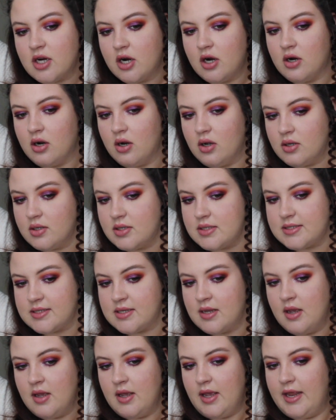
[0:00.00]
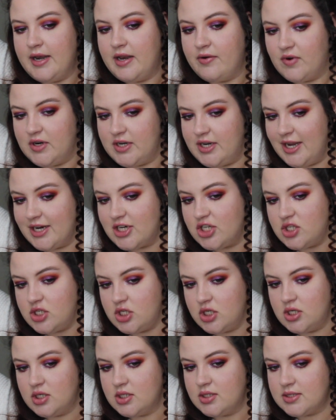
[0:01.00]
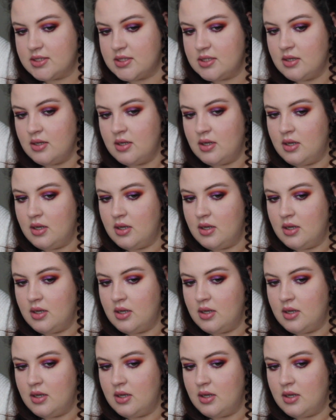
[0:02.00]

curls and different textures.